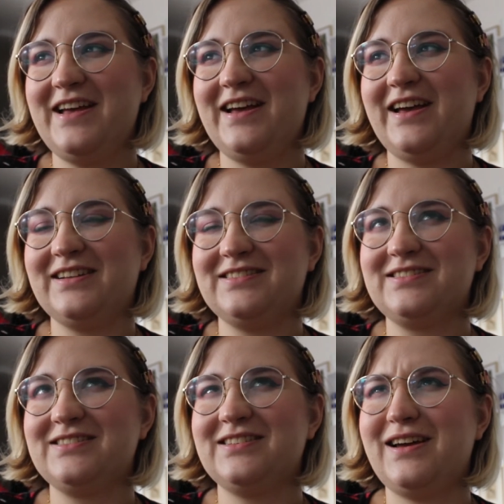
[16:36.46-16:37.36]
And
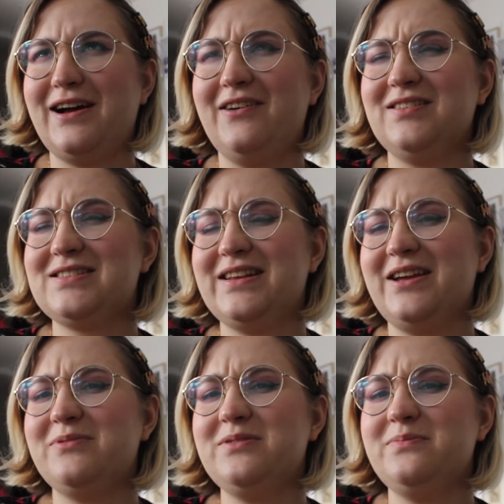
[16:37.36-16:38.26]
honestly, I
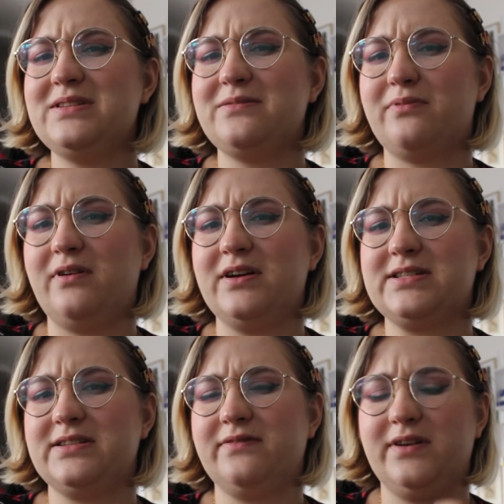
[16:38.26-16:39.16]
wouldn't be surprised
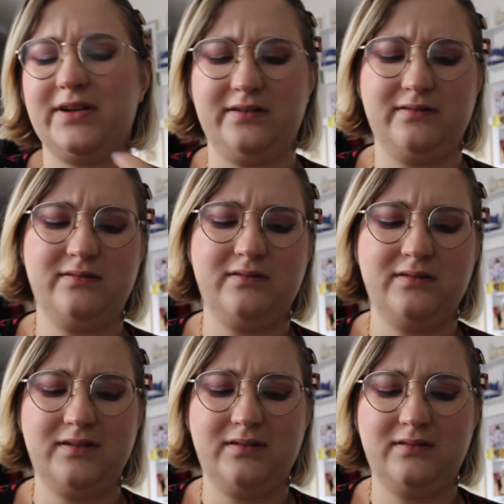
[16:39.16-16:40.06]
if I
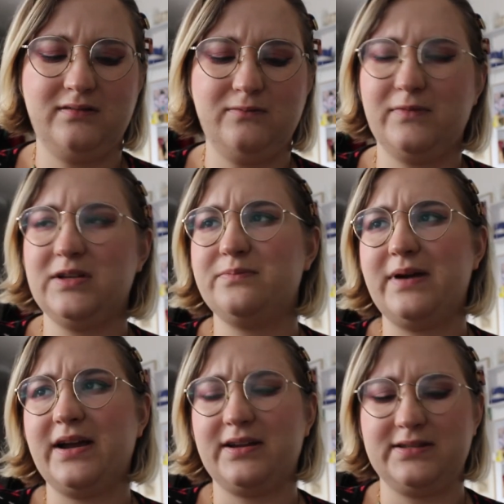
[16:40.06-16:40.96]
went
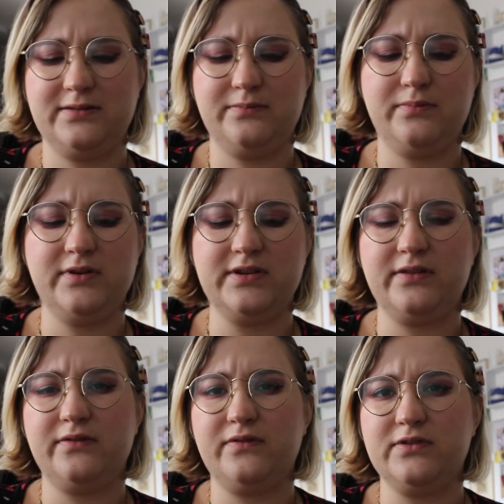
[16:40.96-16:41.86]
back at some point in the
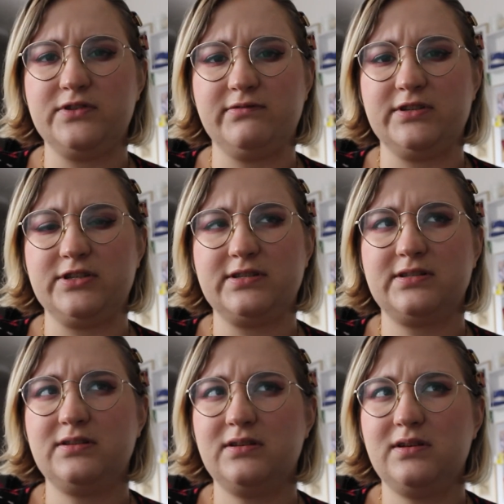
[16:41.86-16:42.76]
future and just
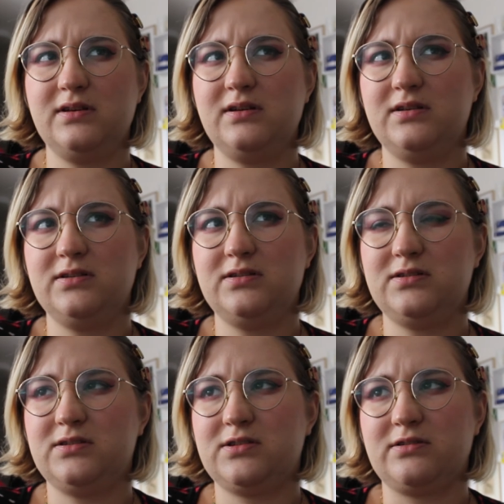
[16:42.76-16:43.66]

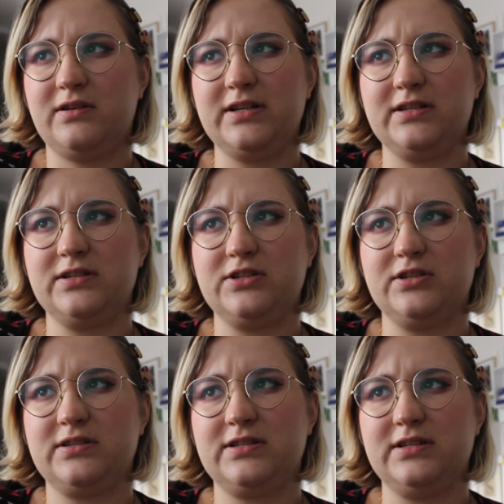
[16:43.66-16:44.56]
tried and
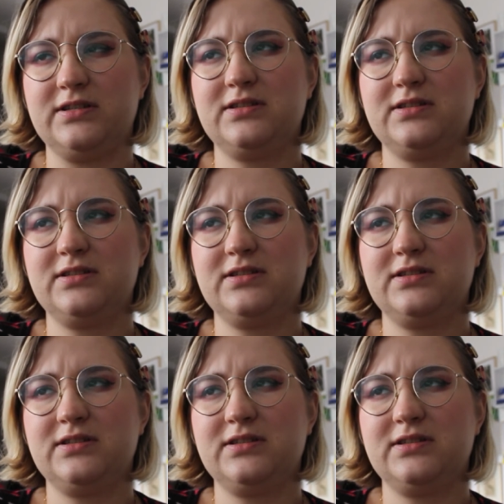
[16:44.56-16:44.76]
adjusted.